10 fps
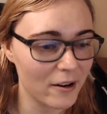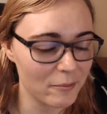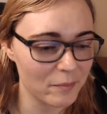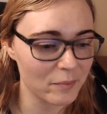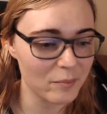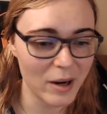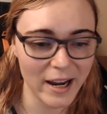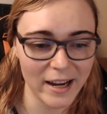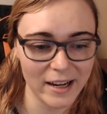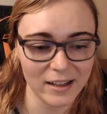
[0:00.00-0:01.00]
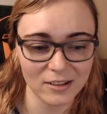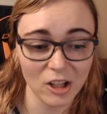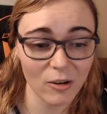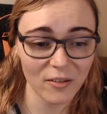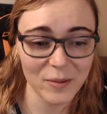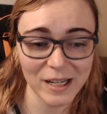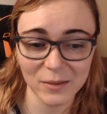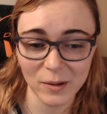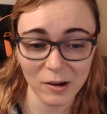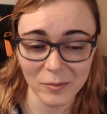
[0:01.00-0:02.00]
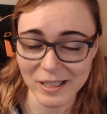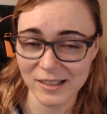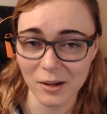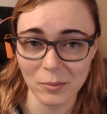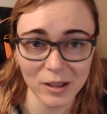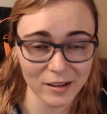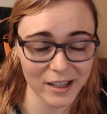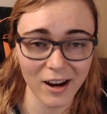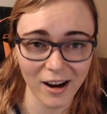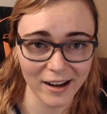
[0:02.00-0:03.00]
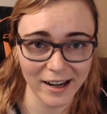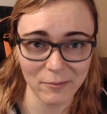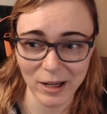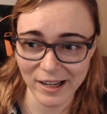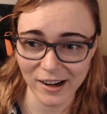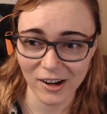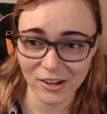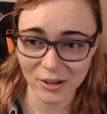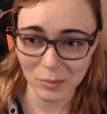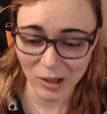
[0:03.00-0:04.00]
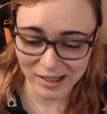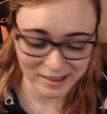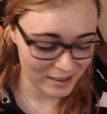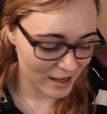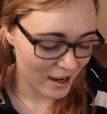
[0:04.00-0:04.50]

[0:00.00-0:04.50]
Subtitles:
my low FPS problem is completely gone. I'm getting 100 plus.